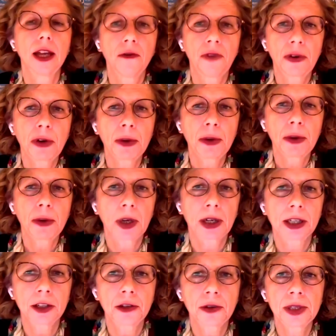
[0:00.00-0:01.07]
Very poor
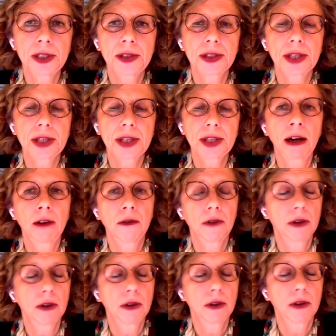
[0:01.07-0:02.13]
countries are
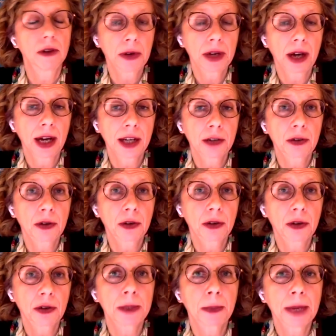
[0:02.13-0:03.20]
very
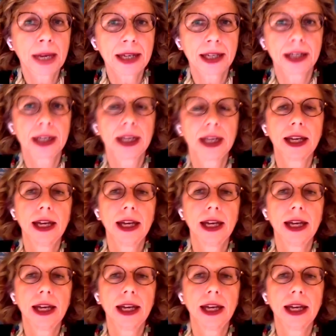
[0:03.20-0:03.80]
hydrocarbon dependent.